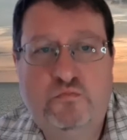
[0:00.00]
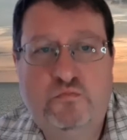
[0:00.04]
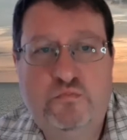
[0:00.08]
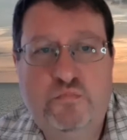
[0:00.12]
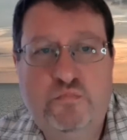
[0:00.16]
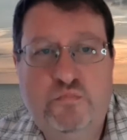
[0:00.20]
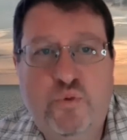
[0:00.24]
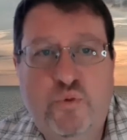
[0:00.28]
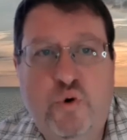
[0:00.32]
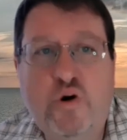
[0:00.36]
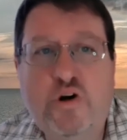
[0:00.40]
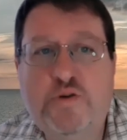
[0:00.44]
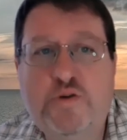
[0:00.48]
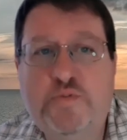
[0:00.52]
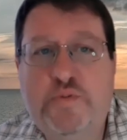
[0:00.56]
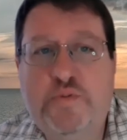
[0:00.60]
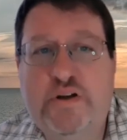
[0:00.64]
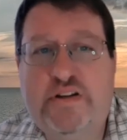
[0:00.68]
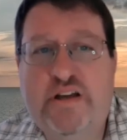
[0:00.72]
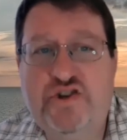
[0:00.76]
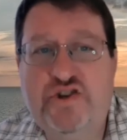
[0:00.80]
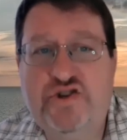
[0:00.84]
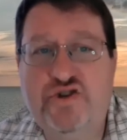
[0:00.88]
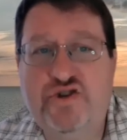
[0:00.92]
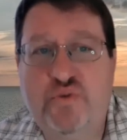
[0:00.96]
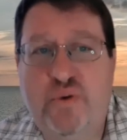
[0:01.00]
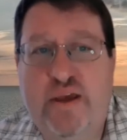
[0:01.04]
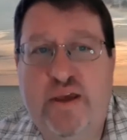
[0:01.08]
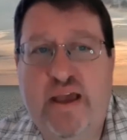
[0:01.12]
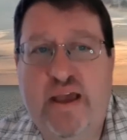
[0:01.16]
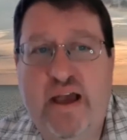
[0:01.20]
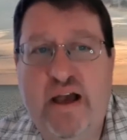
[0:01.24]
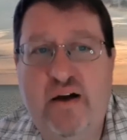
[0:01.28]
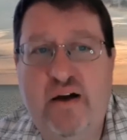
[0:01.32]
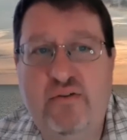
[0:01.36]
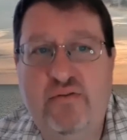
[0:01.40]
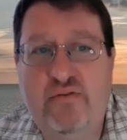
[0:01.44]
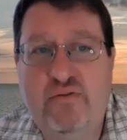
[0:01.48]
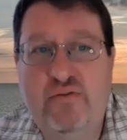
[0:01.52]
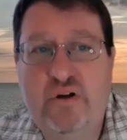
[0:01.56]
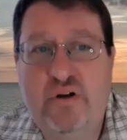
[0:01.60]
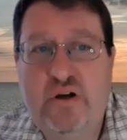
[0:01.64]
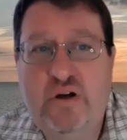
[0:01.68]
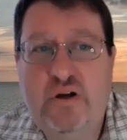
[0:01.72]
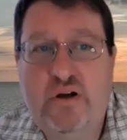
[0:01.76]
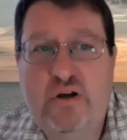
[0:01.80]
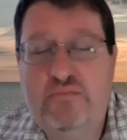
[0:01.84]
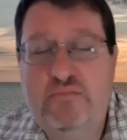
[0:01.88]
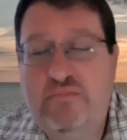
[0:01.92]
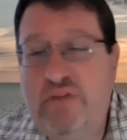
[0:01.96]
More expectations we have.
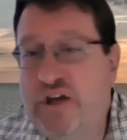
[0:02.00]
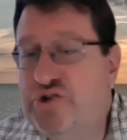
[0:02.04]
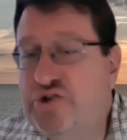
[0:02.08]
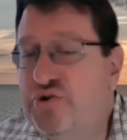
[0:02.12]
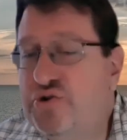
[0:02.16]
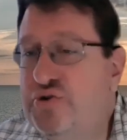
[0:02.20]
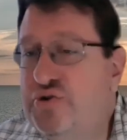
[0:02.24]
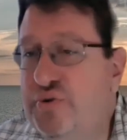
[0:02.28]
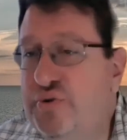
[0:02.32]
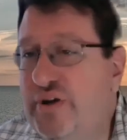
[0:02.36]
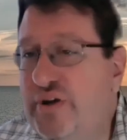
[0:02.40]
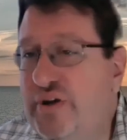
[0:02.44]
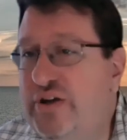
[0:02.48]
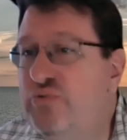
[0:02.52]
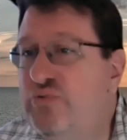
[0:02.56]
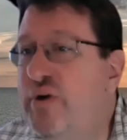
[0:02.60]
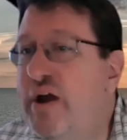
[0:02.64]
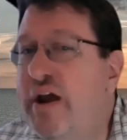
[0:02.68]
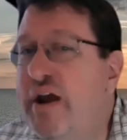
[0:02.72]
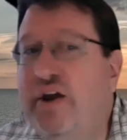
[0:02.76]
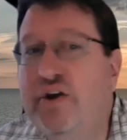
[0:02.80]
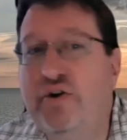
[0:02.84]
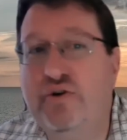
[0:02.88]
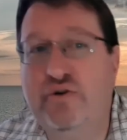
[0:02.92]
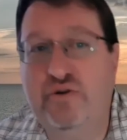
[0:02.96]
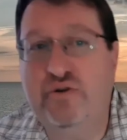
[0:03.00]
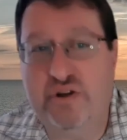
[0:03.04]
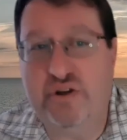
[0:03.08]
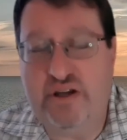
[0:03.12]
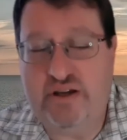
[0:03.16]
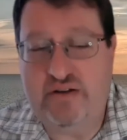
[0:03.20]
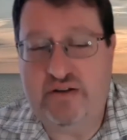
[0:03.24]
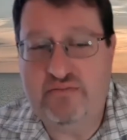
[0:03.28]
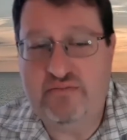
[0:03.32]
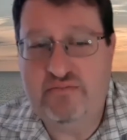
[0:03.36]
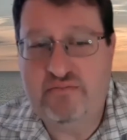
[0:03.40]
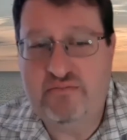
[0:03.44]
Make sure you eat regularly,